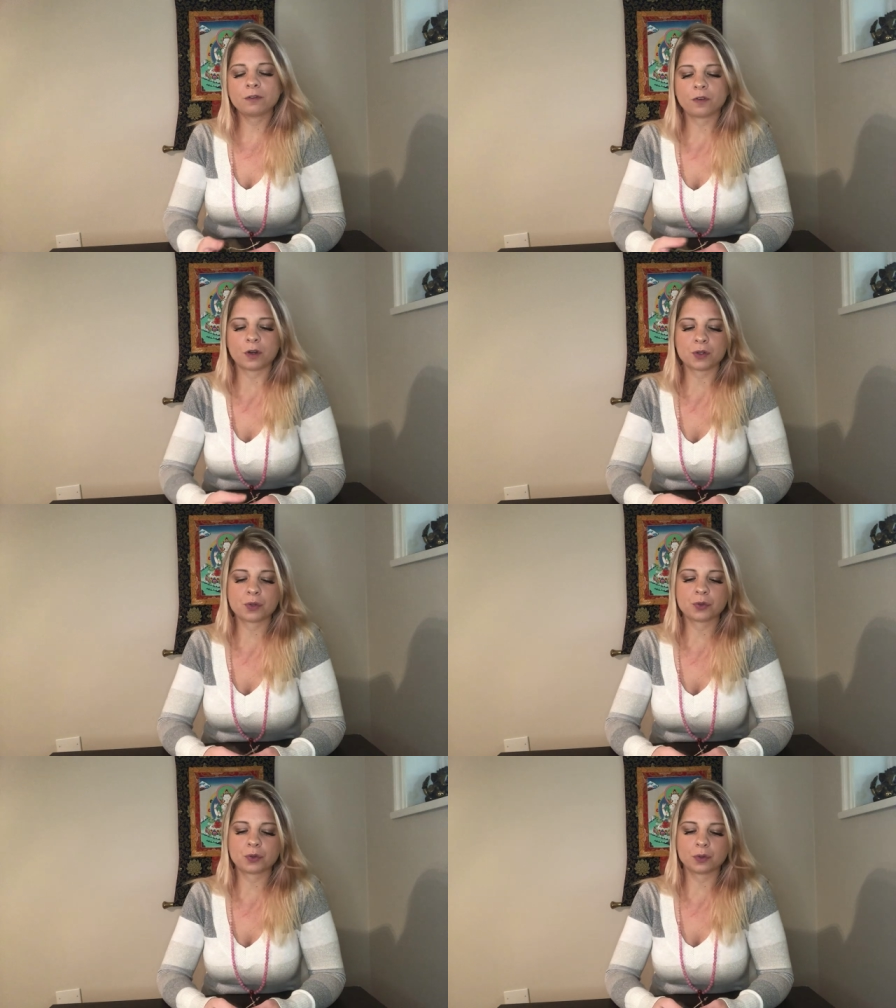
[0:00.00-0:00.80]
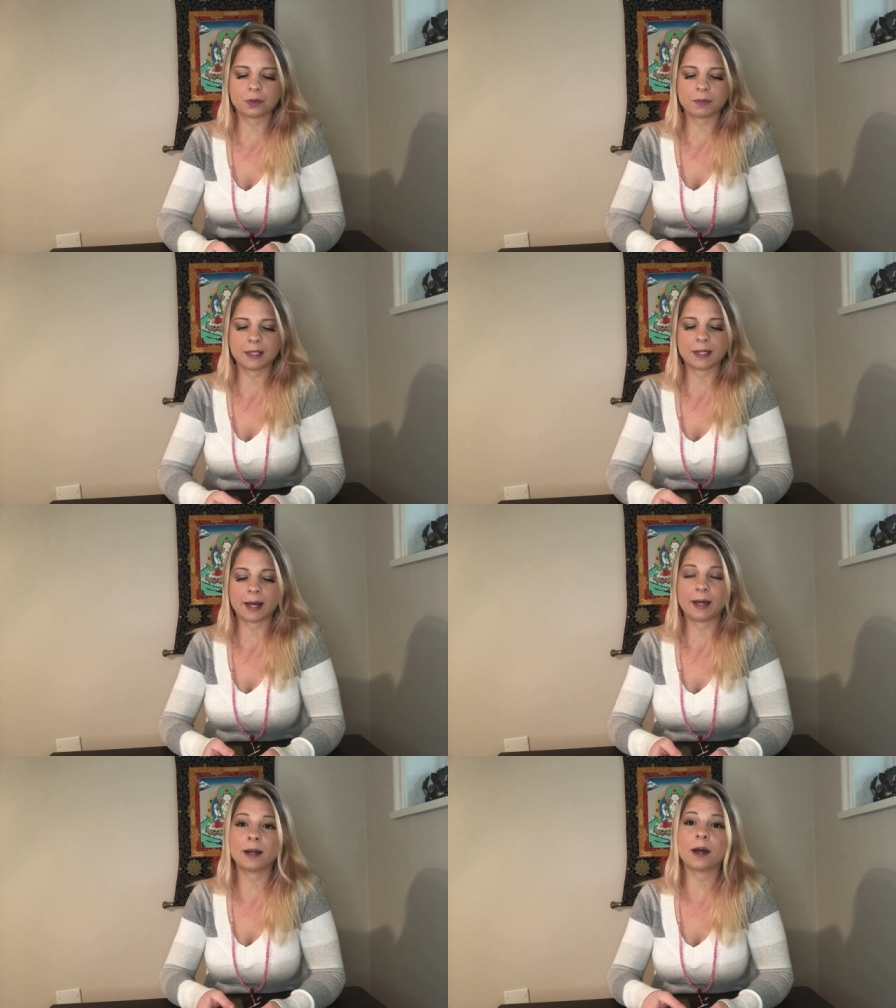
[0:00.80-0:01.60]
also told me
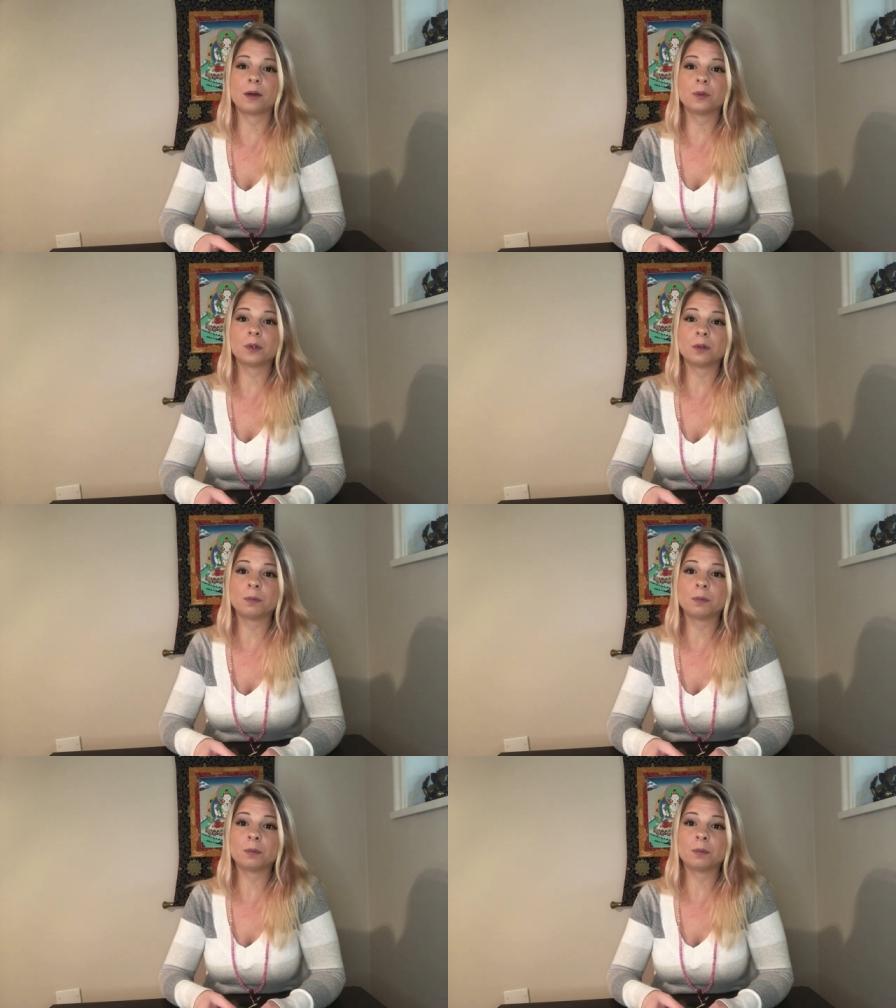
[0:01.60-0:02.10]
that I will be